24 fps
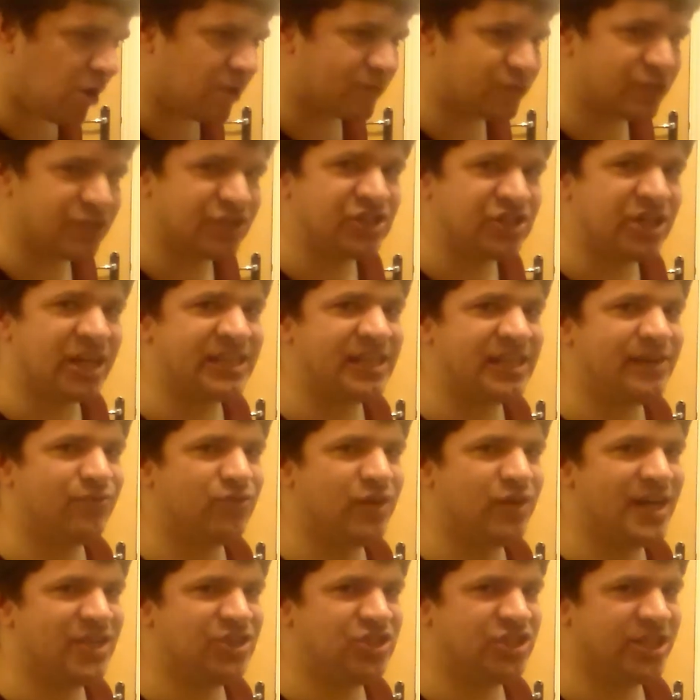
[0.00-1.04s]
Kentucky
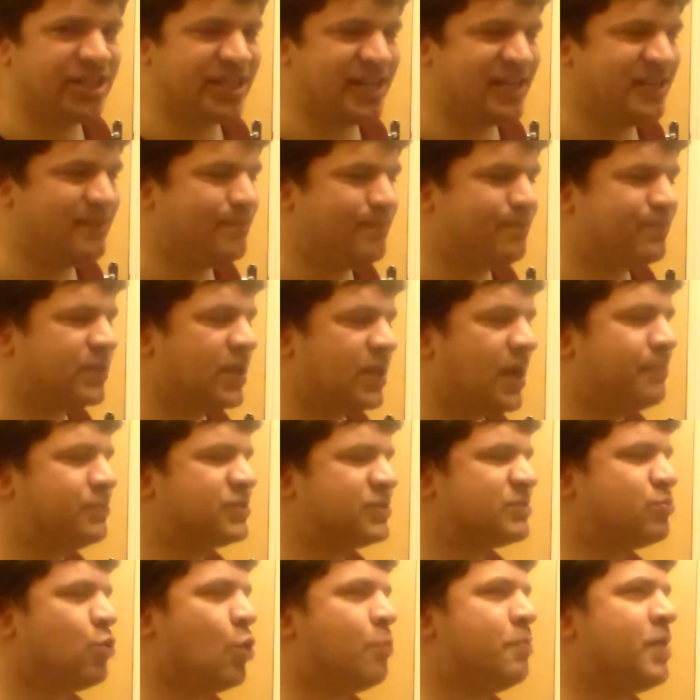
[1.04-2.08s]
Fried Chicken, a
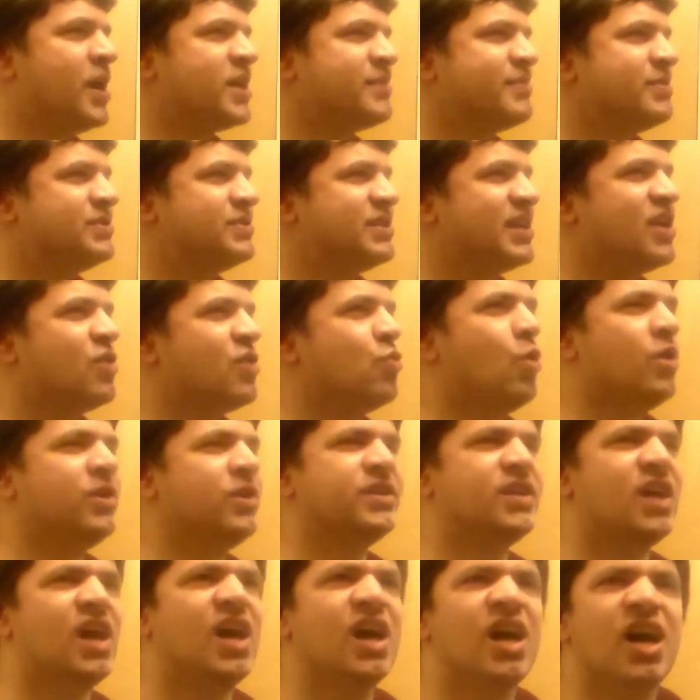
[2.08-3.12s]
small part of me is thinking, what on
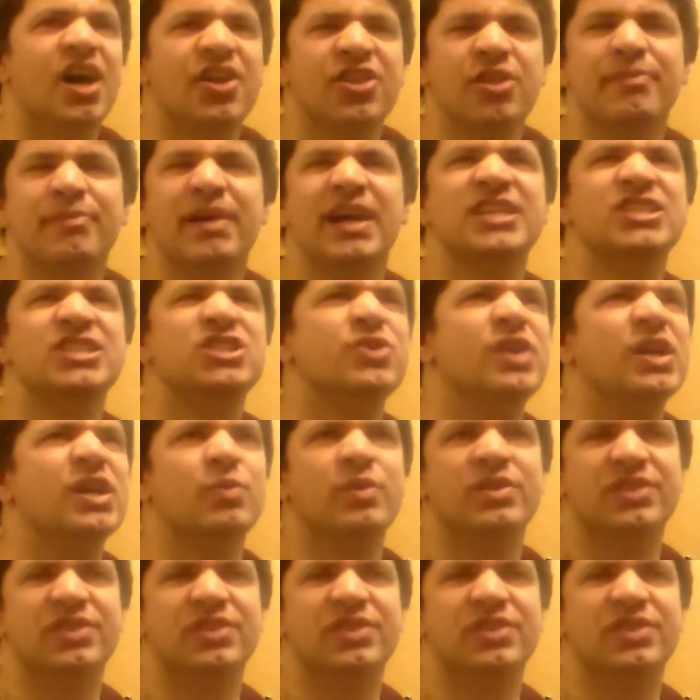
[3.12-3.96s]
earth am I doing with